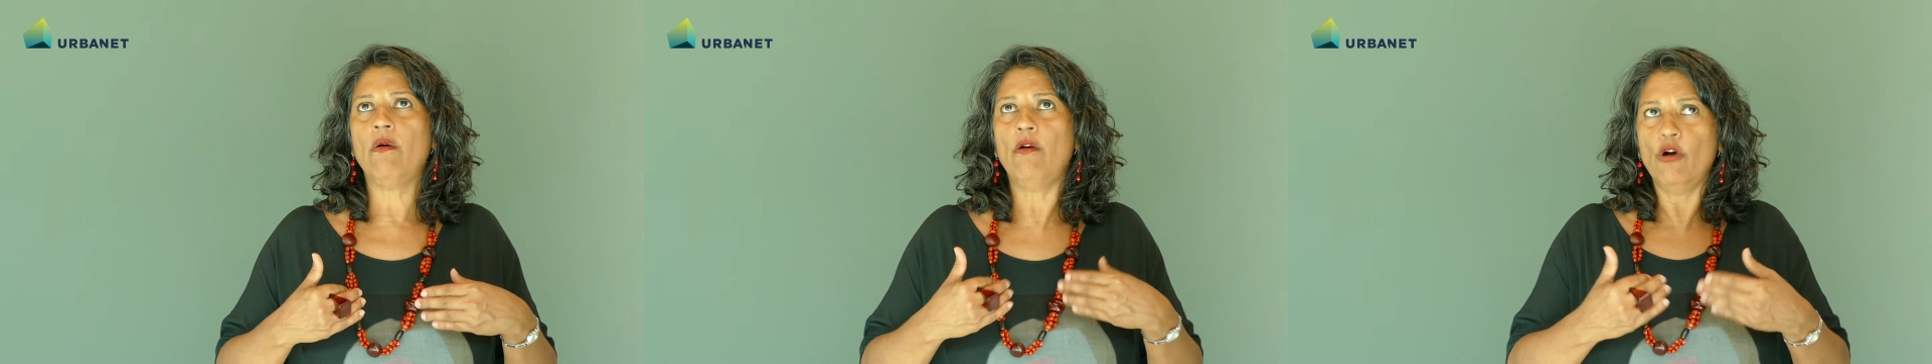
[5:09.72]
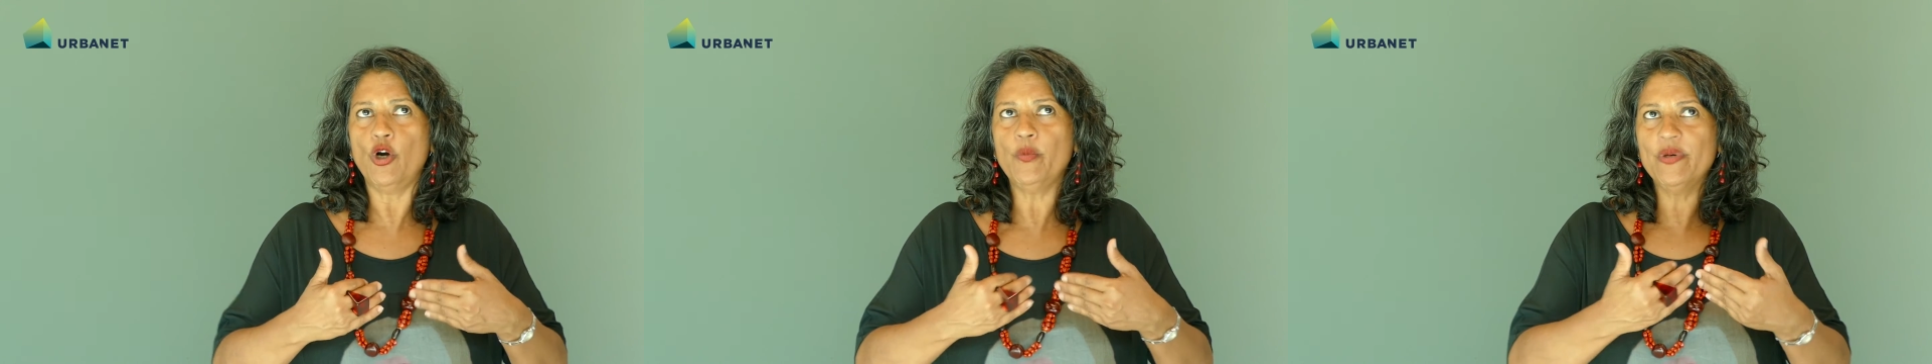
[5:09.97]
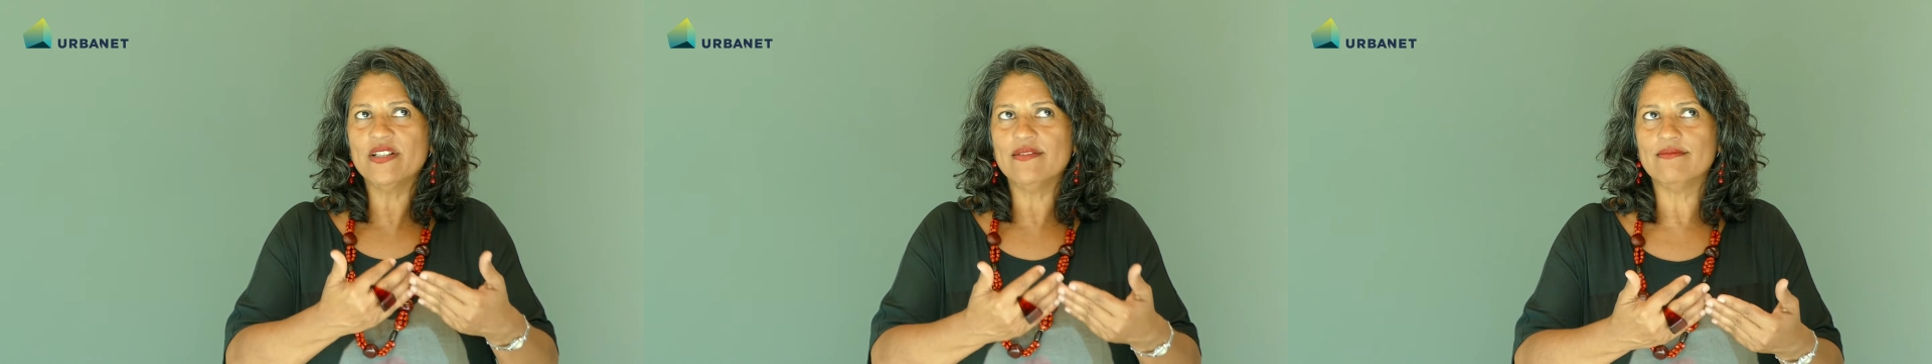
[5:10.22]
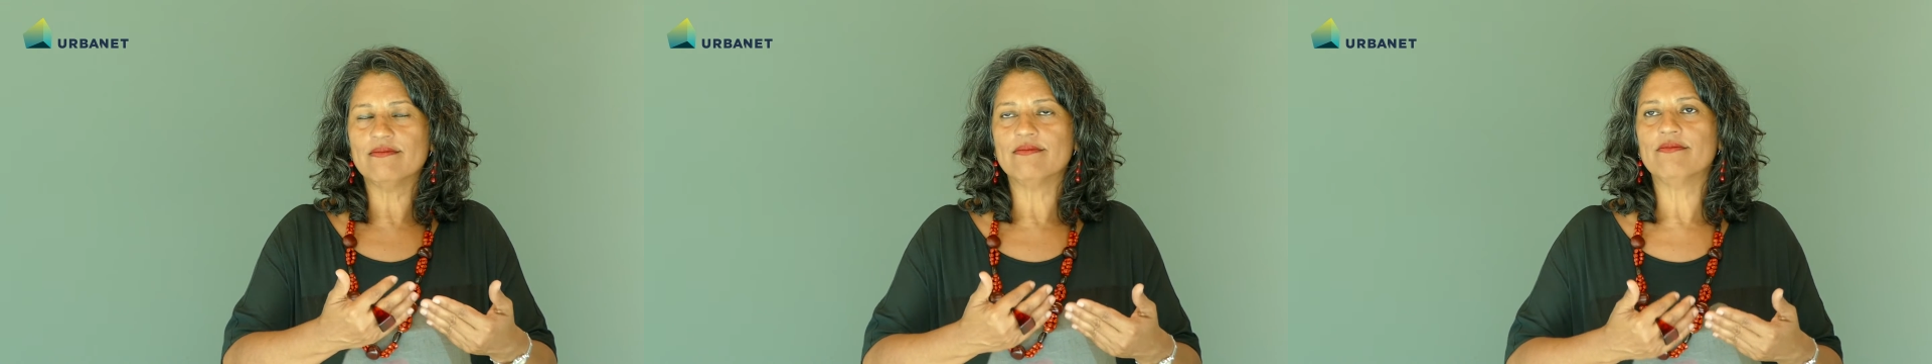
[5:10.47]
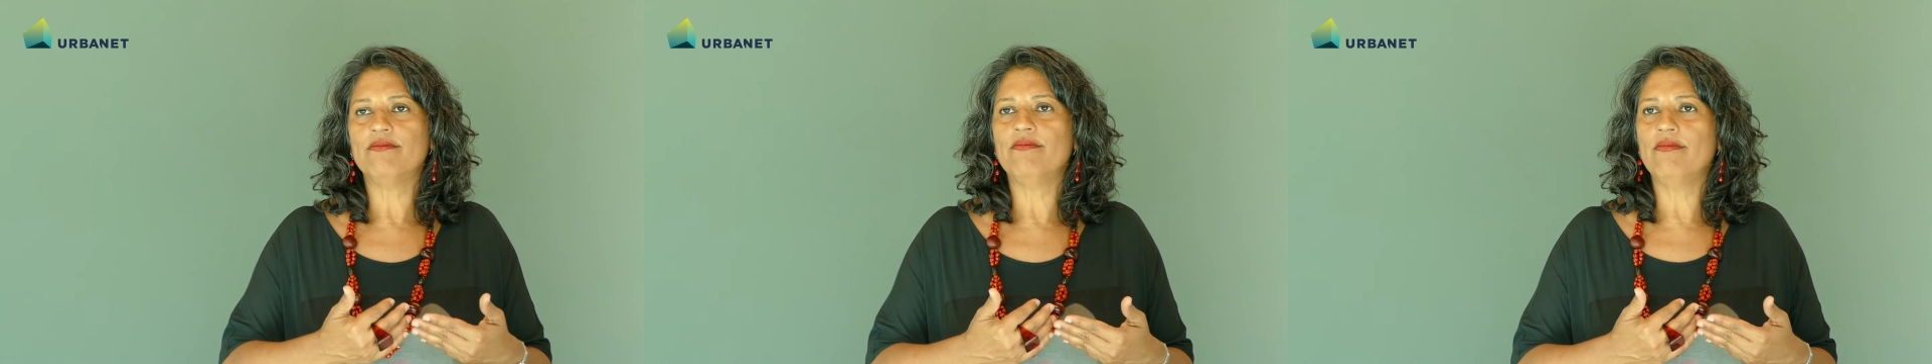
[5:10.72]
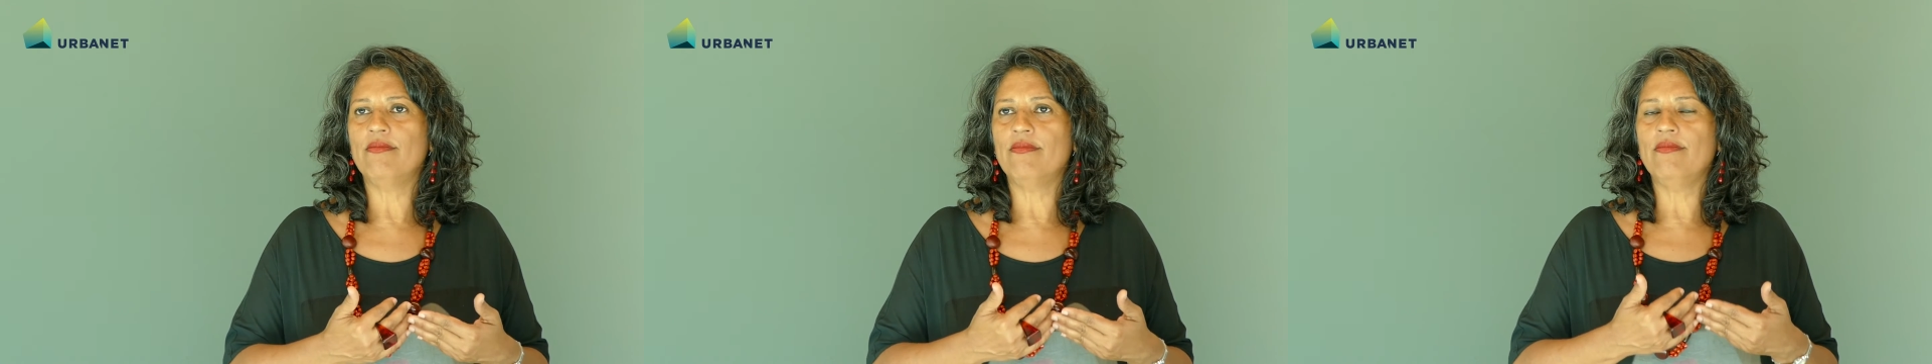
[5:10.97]
urban
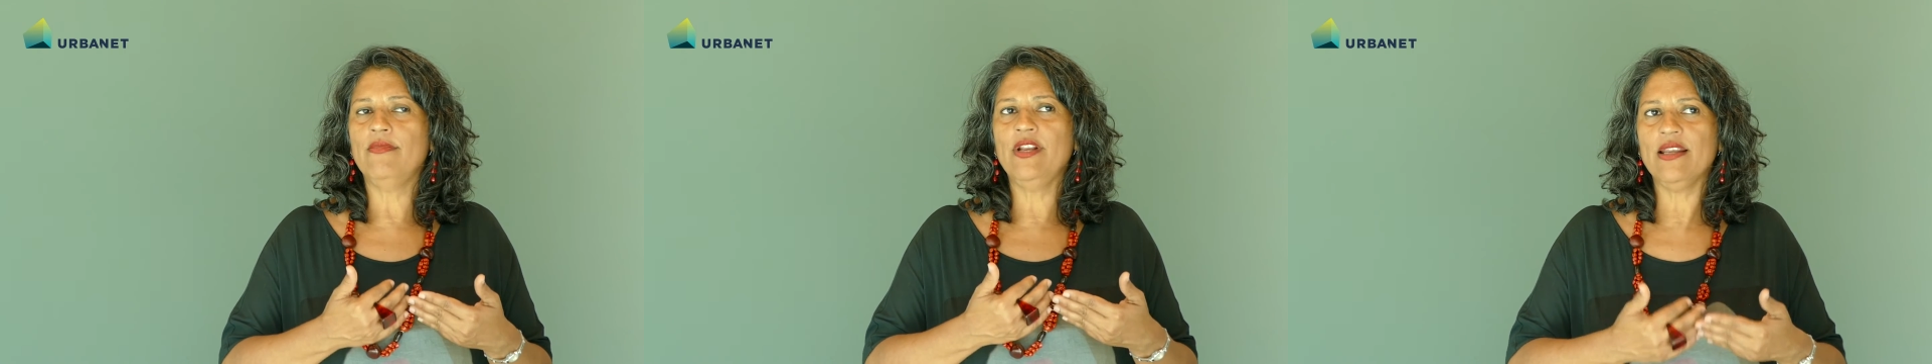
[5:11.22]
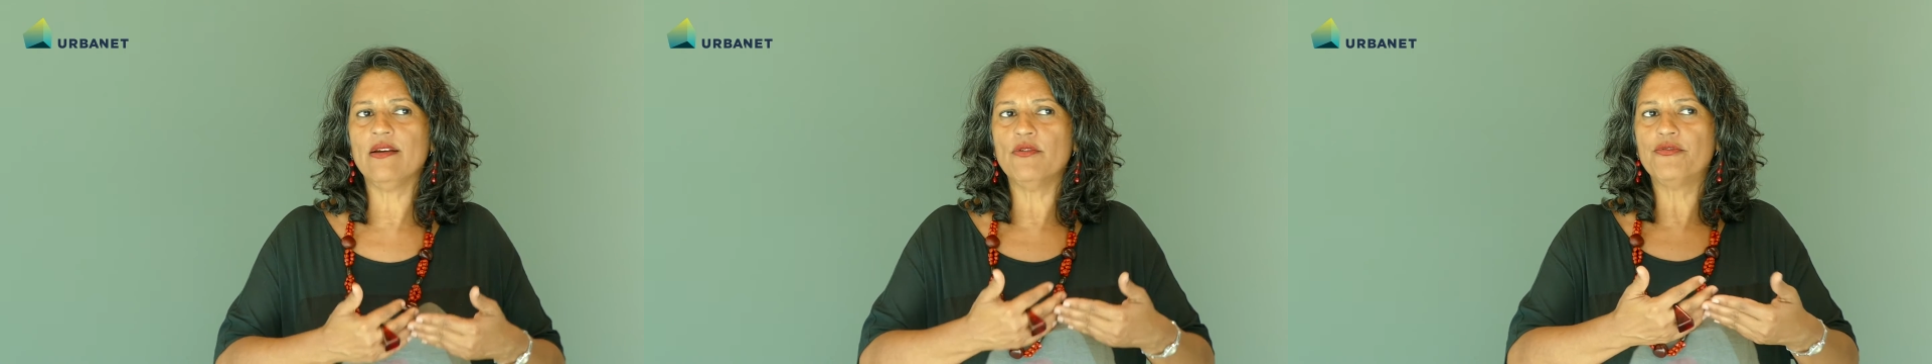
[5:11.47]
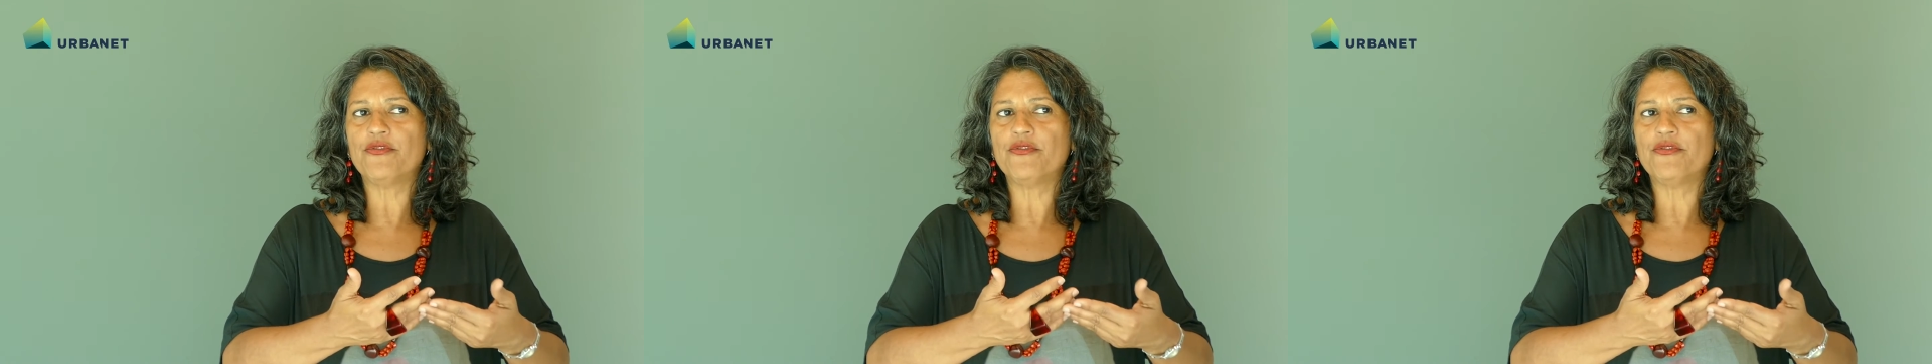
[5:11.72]
legal